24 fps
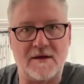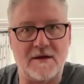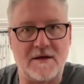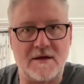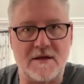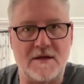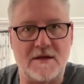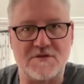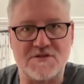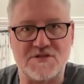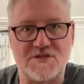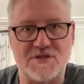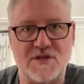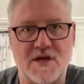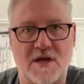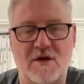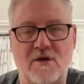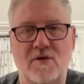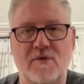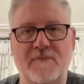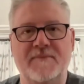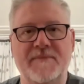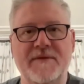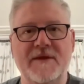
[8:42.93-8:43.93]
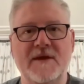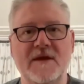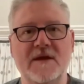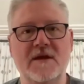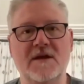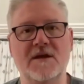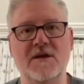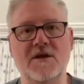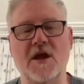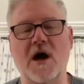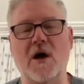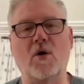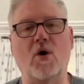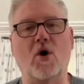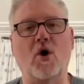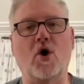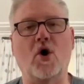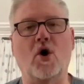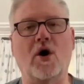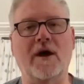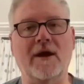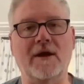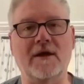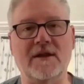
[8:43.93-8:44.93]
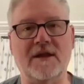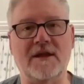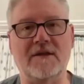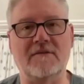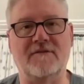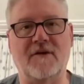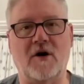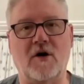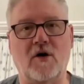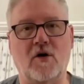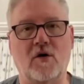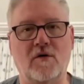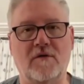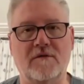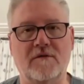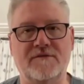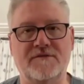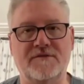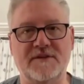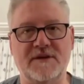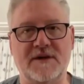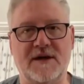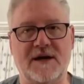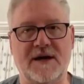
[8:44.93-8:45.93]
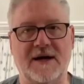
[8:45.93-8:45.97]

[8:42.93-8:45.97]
there was no oil involved.